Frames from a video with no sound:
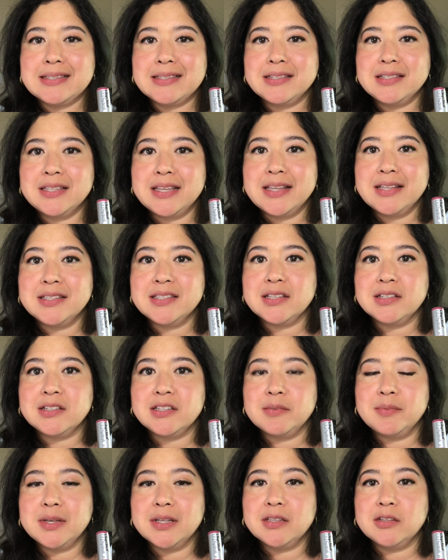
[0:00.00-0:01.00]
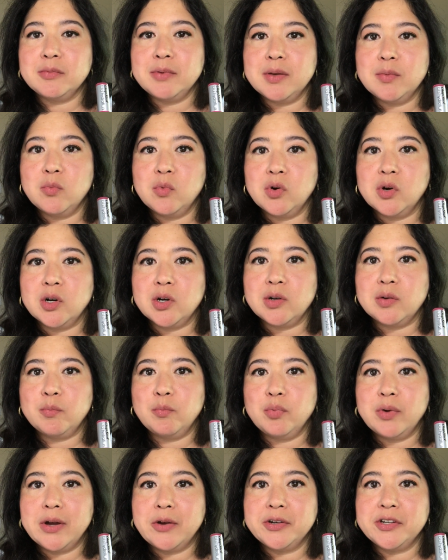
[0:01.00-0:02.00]
tends to be a little bit more
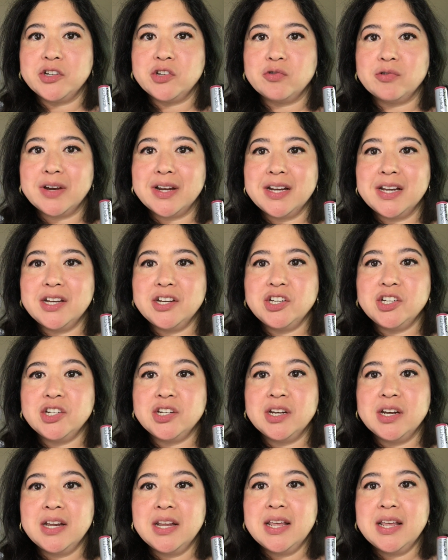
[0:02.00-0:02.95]
brownish reddish,